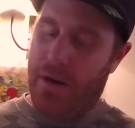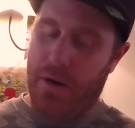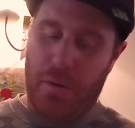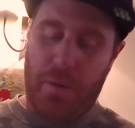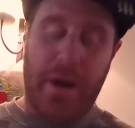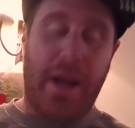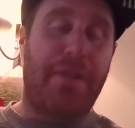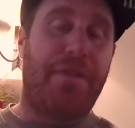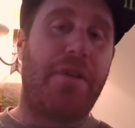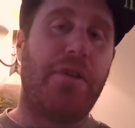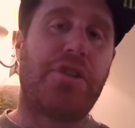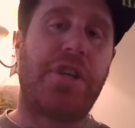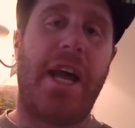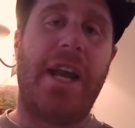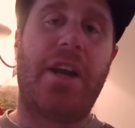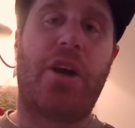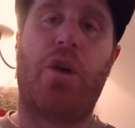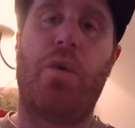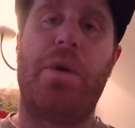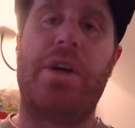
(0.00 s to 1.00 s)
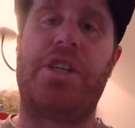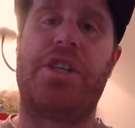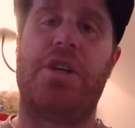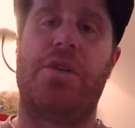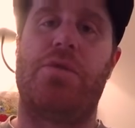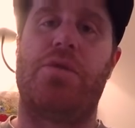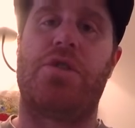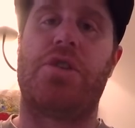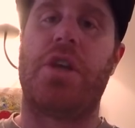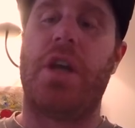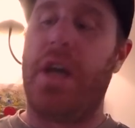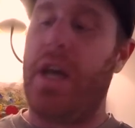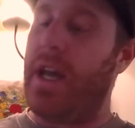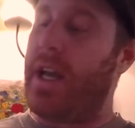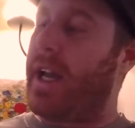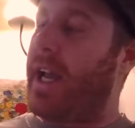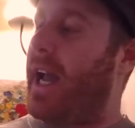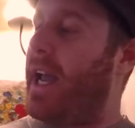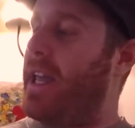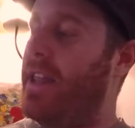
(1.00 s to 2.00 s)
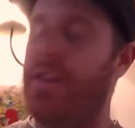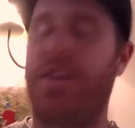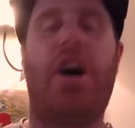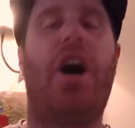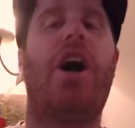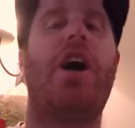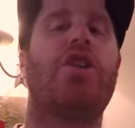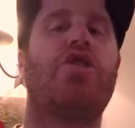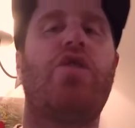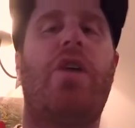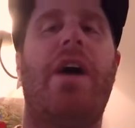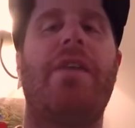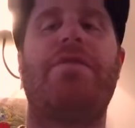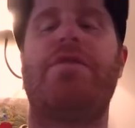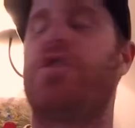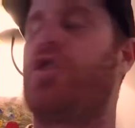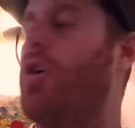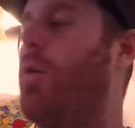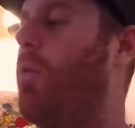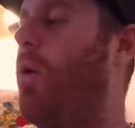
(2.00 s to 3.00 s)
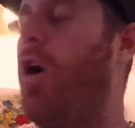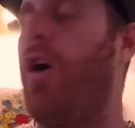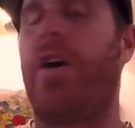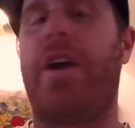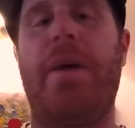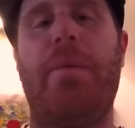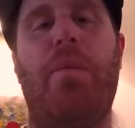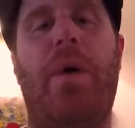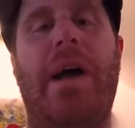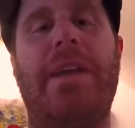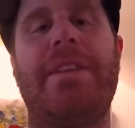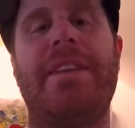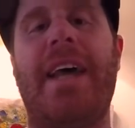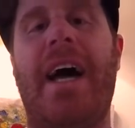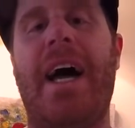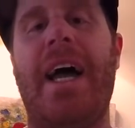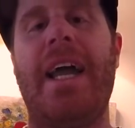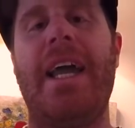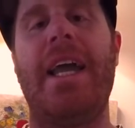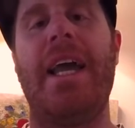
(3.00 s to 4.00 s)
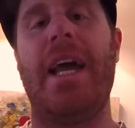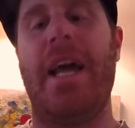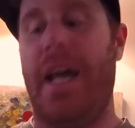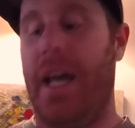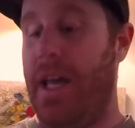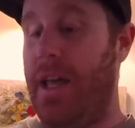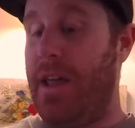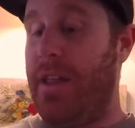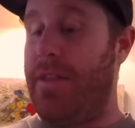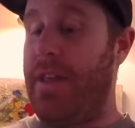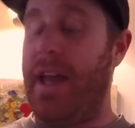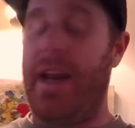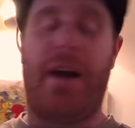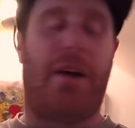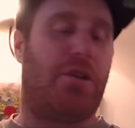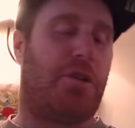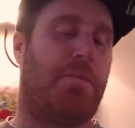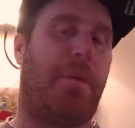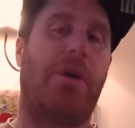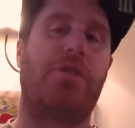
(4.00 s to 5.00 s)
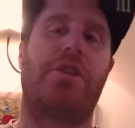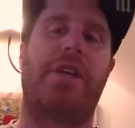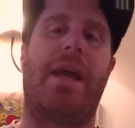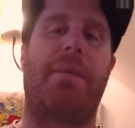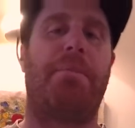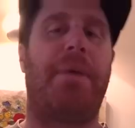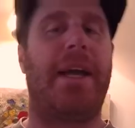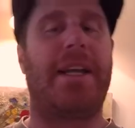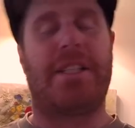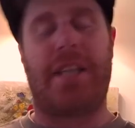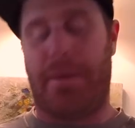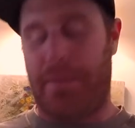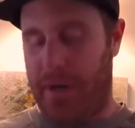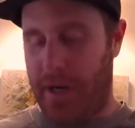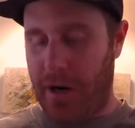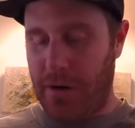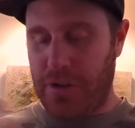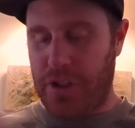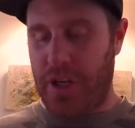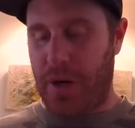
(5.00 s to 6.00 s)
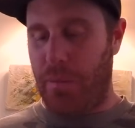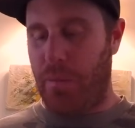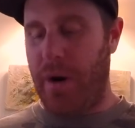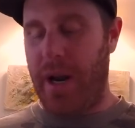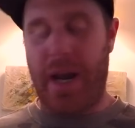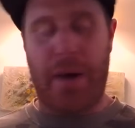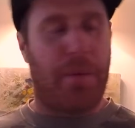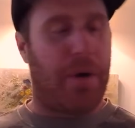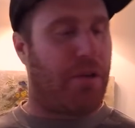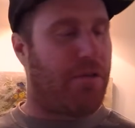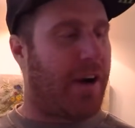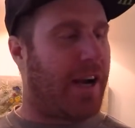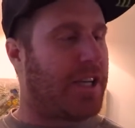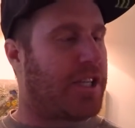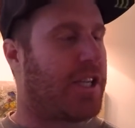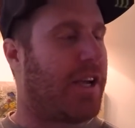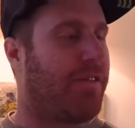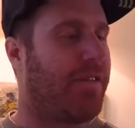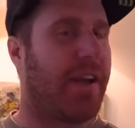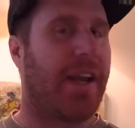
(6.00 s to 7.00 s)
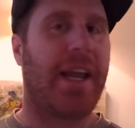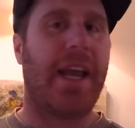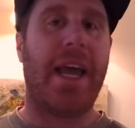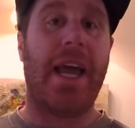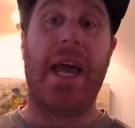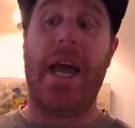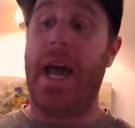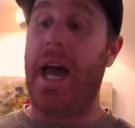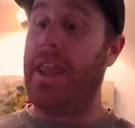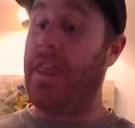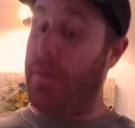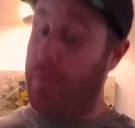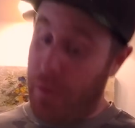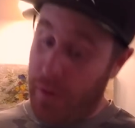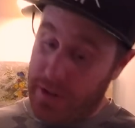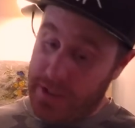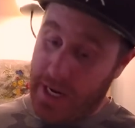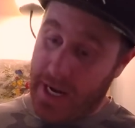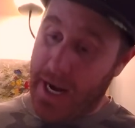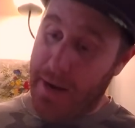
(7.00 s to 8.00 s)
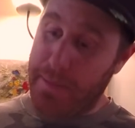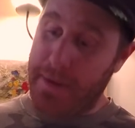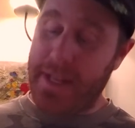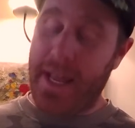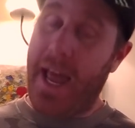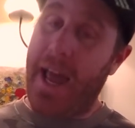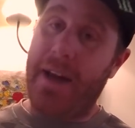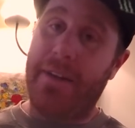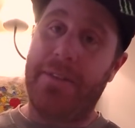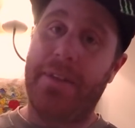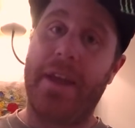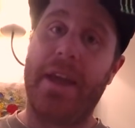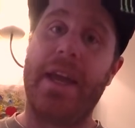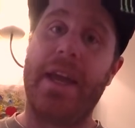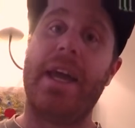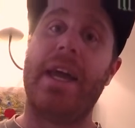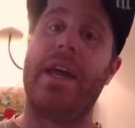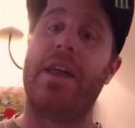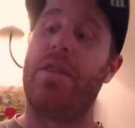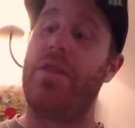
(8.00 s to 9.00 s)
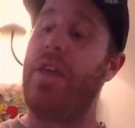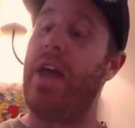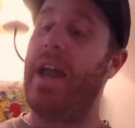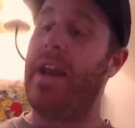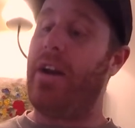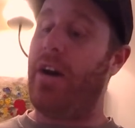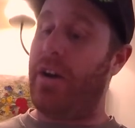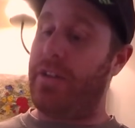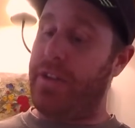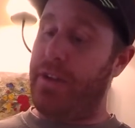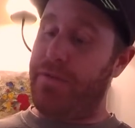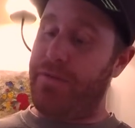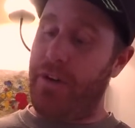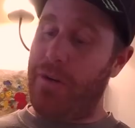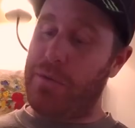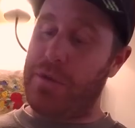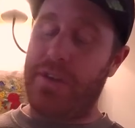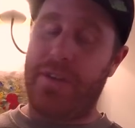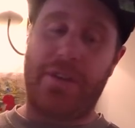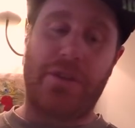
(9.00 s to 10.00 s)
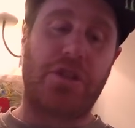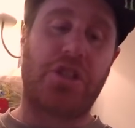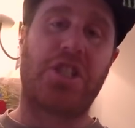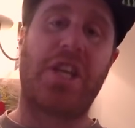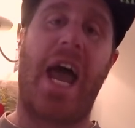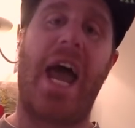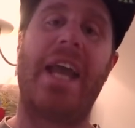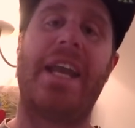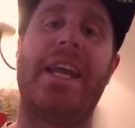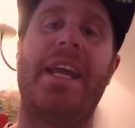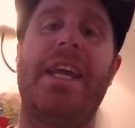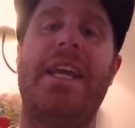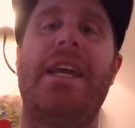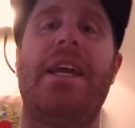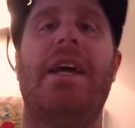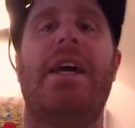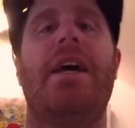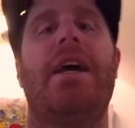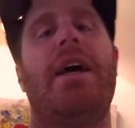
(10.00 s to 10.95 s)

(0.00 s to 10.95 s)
We had a few technical issues. Okay, the hard drive stopped working one day. Then I was supposed to get picked up to go somewhere. We arranged something, and the boys they let me down. Then I did film something on Saturday.